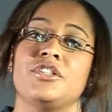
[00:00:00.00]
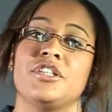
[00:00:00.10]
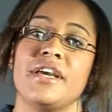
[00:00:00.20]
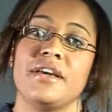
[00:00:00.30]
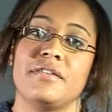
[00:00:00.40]

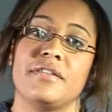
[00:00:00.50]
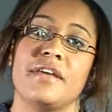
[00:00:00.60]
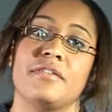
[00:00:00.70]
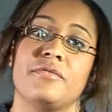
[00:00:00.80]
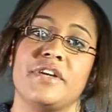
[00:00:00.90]
Check
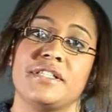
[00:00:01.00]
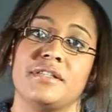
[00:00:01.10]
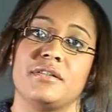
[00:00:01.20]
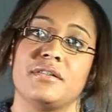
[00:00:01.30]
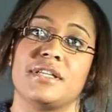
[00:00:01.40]
that the
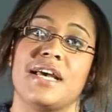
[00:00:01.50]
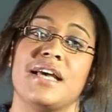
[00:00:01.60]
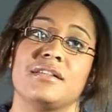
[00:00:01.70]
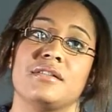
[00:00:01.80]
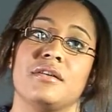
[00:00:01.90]
resident
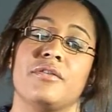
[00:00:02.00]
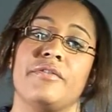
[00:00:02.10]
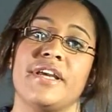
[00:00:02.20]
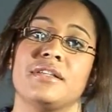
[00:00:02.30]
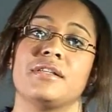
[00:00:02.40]
has the
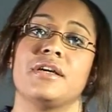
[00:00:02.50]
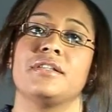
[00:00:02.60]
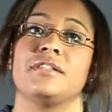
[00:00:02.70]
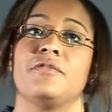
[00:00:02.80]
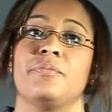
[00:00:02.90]
correct
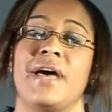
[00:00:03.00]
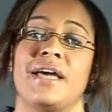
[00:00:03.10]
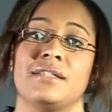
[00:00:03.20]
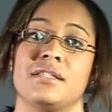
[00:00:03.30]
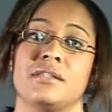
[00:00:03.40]
size of
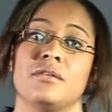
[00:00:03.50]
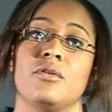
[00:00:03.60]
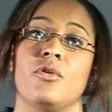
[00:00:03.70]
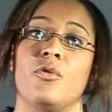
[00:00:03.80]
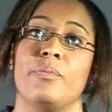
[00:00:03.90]
pads
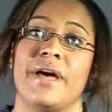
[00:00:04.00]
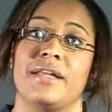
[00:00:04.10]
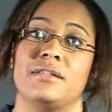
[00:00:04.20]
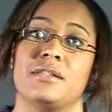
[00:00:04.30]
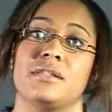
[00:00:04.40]
or
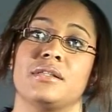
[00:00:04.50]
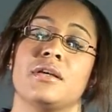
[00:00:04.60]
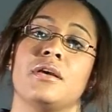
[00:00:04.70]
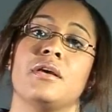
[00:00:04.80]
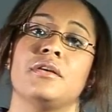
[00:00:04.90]

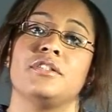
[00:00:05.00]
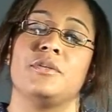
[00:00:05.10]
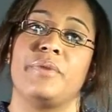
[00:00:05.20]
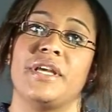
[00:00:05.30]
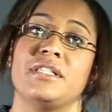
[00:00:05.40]
pants,
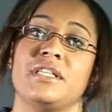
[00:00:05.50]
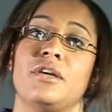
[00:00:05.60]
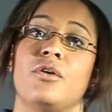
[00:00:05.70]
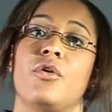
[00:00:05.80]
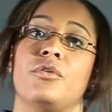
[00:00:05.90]

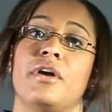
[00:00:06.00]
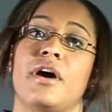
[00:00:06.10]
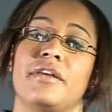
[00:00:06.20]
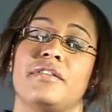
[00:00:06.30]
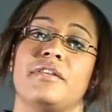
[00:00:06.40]
depending on
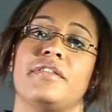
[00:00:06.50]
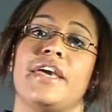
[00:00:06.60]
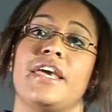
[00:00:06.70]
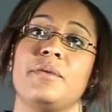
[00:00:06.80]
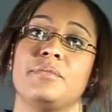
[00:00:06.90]
either
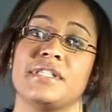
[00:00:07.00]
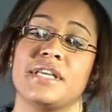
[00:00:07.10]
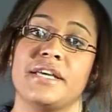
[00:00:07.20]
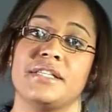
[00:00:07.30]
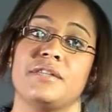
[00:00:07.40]
their hip
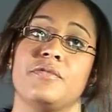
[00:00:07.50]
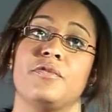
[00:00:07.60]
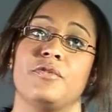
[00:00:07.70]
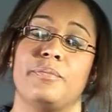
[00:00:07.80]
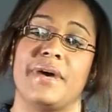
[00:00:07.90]
size
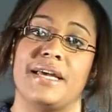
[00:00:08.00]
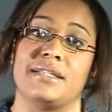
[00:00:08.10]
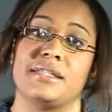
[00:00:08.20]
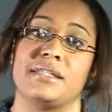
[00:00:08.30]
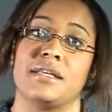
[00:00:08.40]
for the
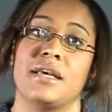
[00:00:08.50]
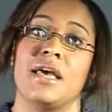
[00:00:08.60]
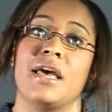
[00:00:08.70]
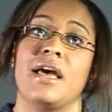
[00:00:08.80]
pads